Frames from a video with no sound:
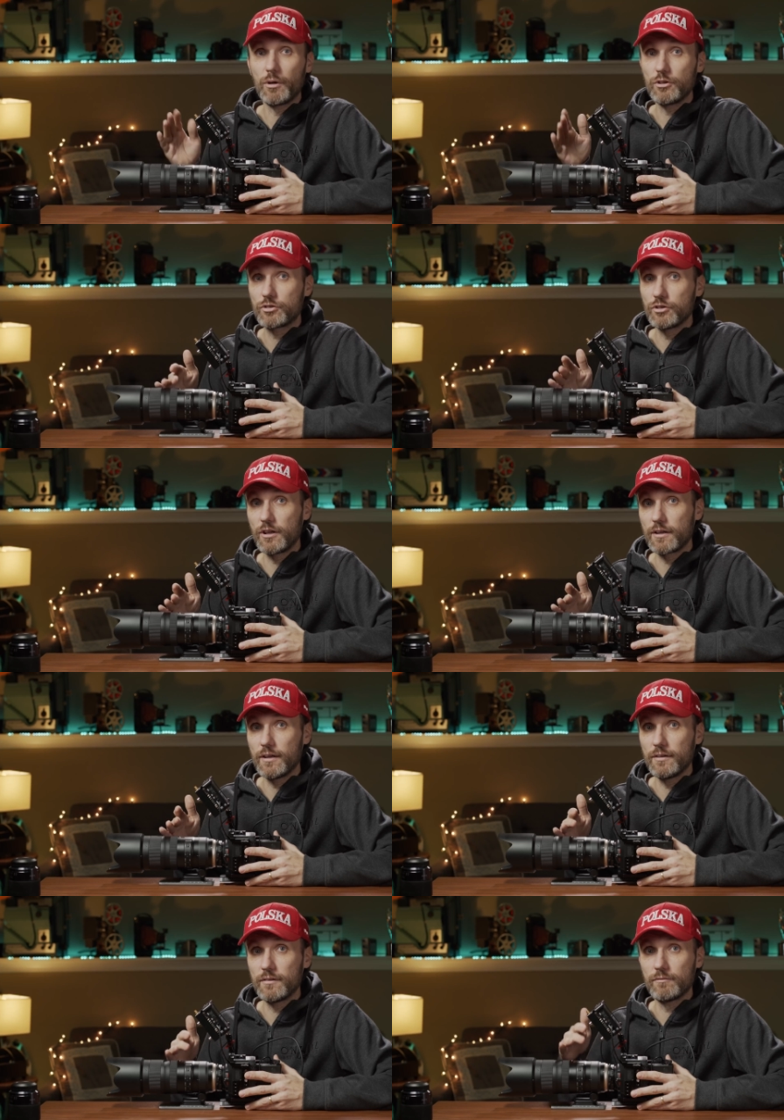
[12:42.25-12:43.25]
when you're shooting
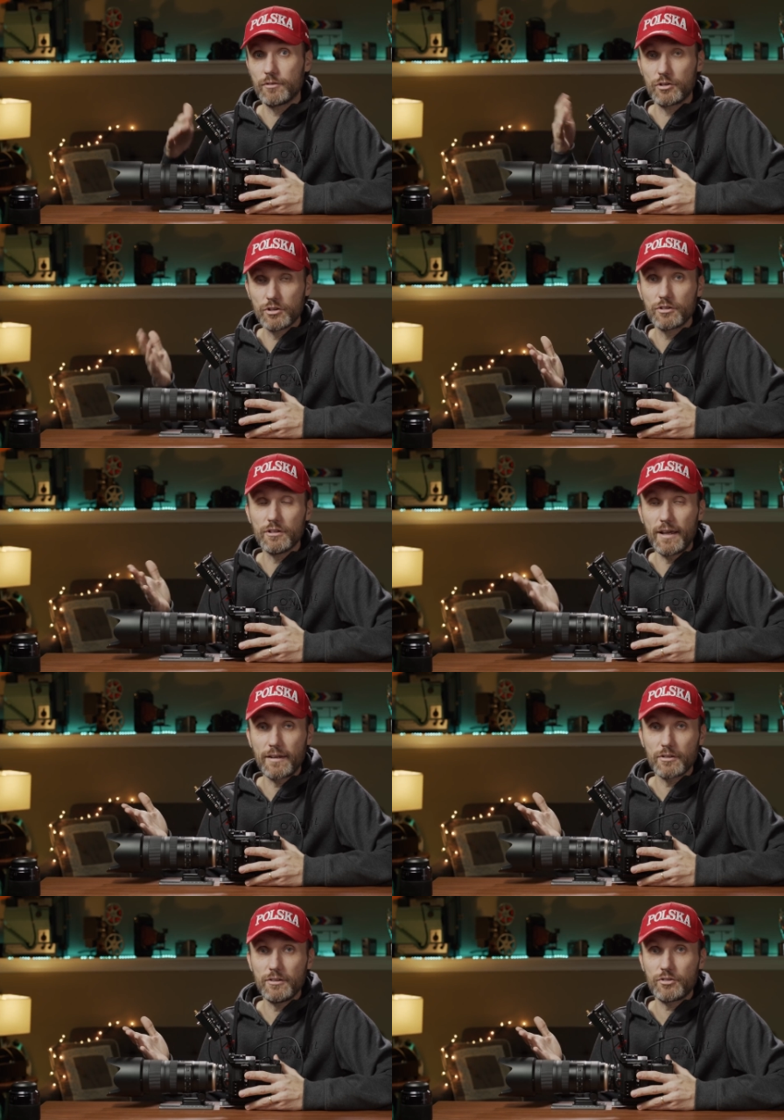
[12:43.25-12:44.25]
in good
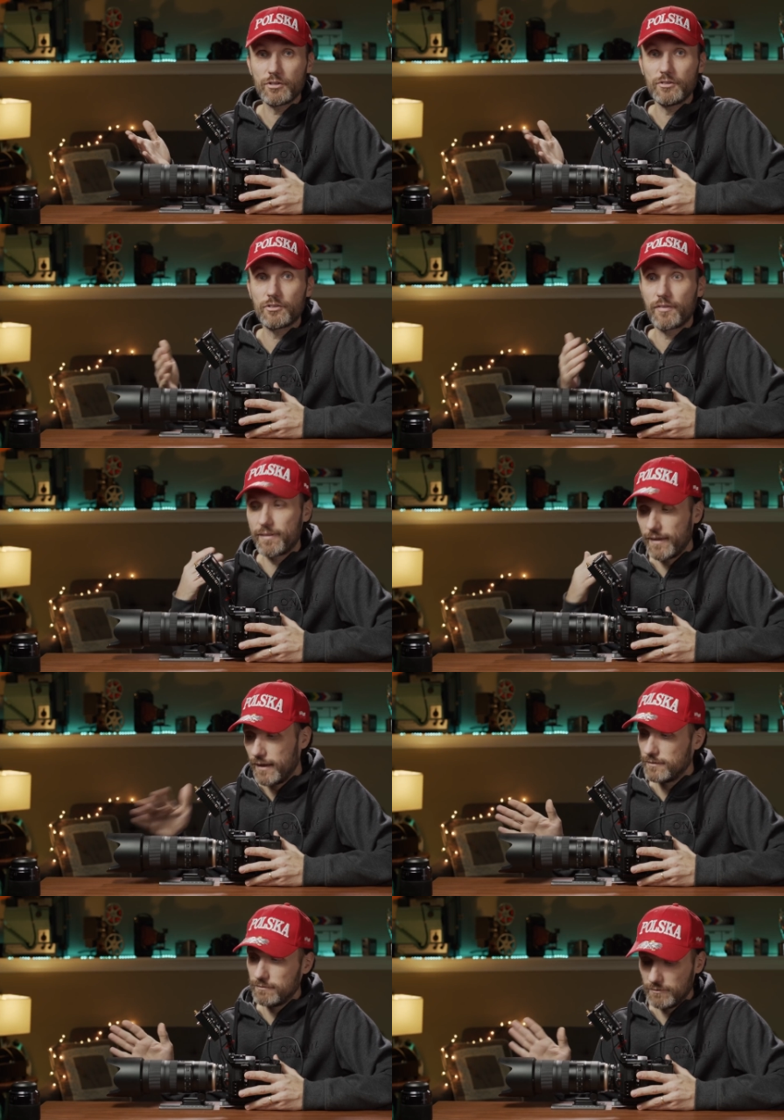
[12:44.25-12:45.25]
lighting conditions,
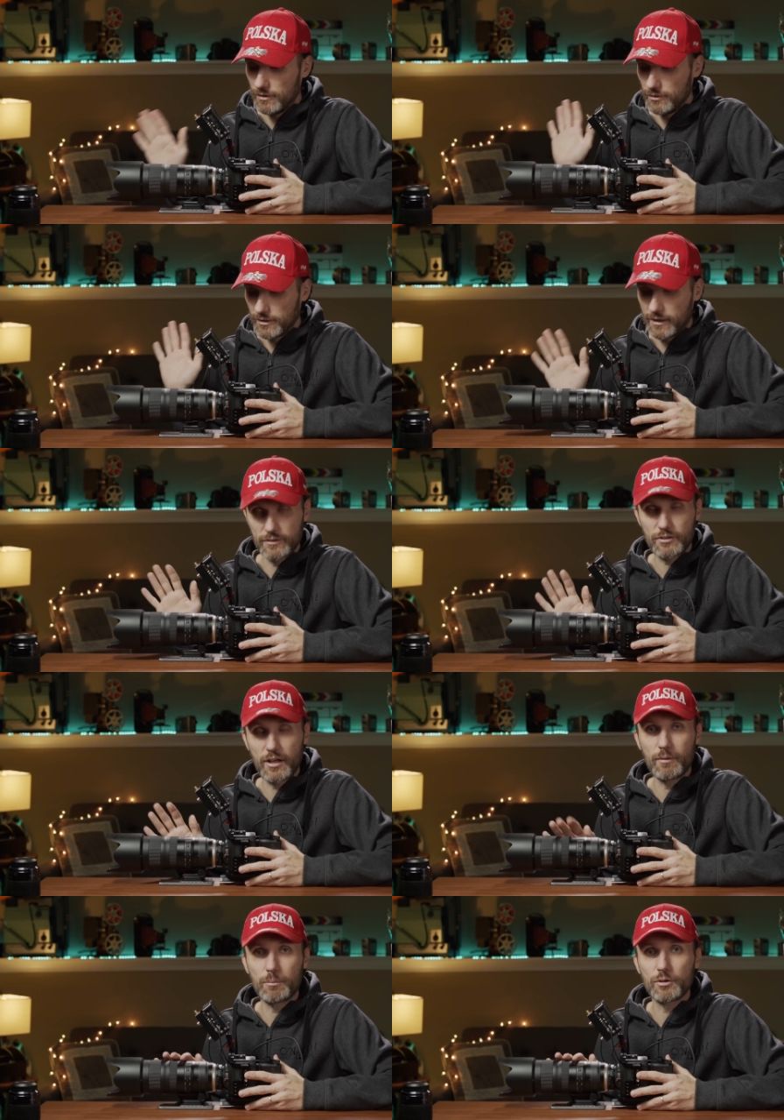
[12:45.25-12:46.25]
then this
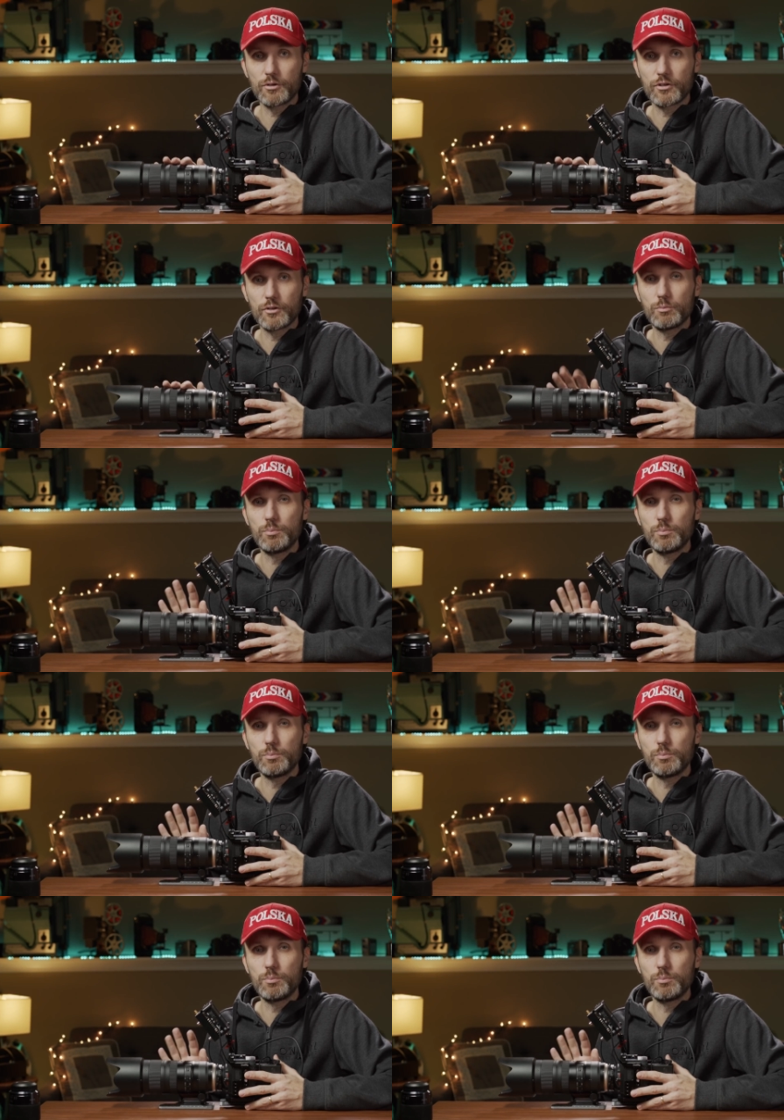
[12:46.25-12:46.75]
camera produces